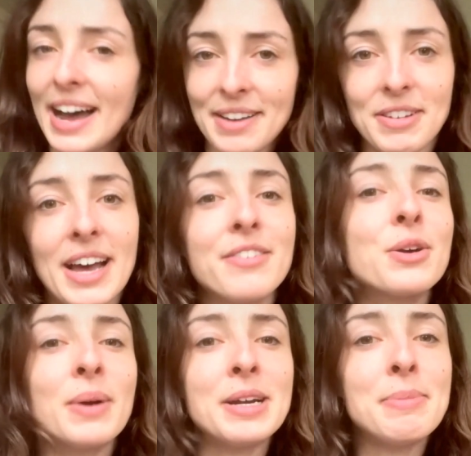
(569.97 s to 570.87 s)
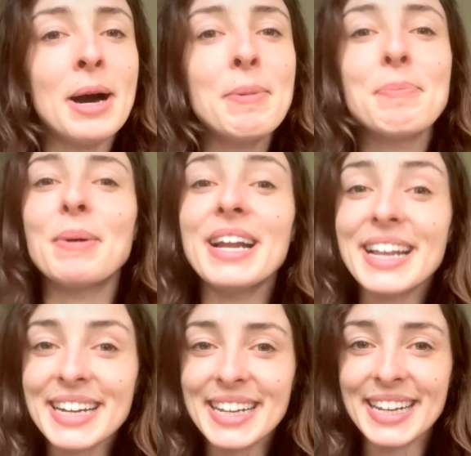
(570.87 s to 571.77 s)
I've ever read about, but
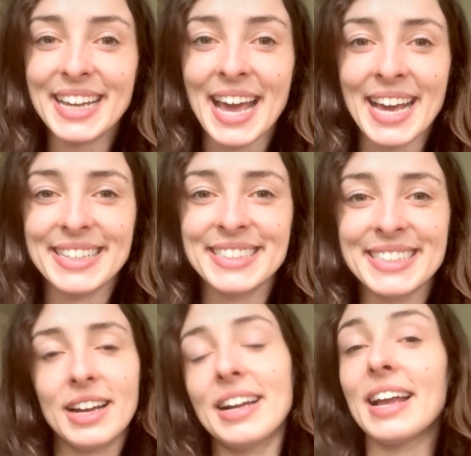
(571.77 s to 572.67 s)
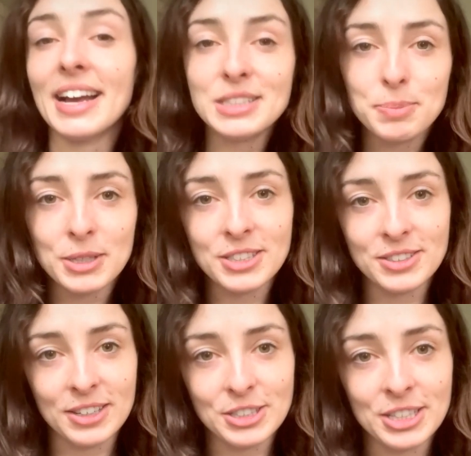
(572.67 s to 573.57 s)
in any case, I asked Brin and
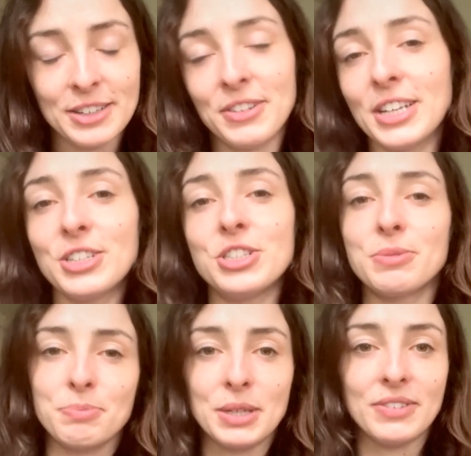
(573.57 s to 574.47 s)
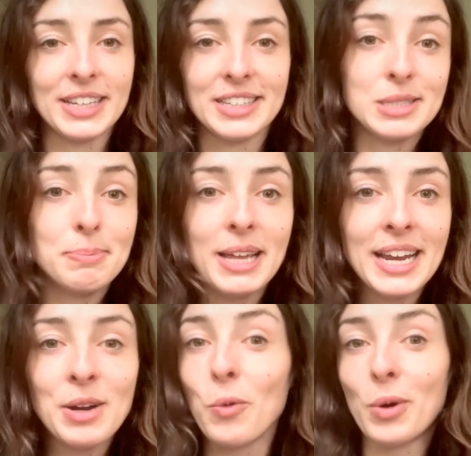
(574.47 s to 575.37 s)
Sasha if they could just briefly
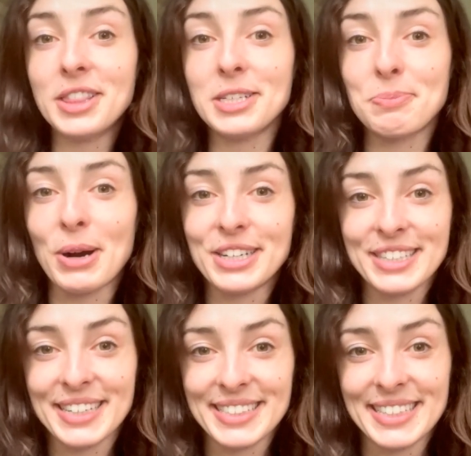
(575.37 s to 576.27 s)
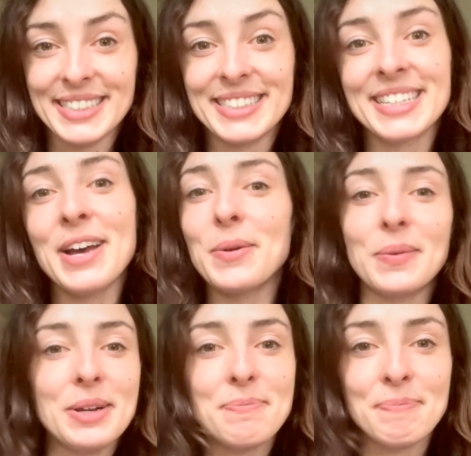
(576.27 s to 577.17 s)
explain what this project is,
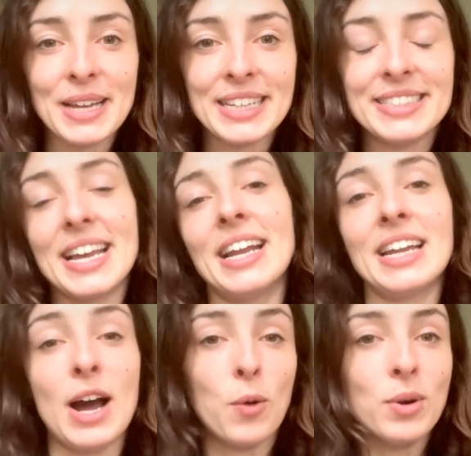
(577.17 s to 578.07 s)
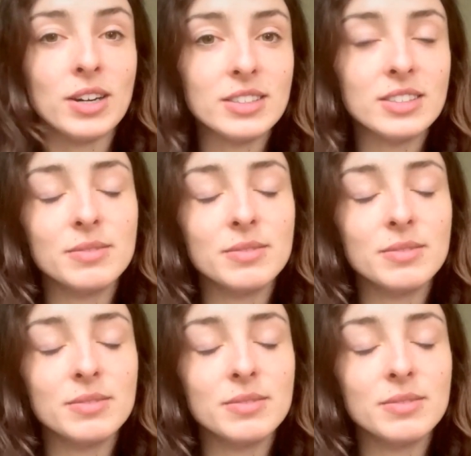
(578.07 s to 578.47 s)
what it means, and how it works.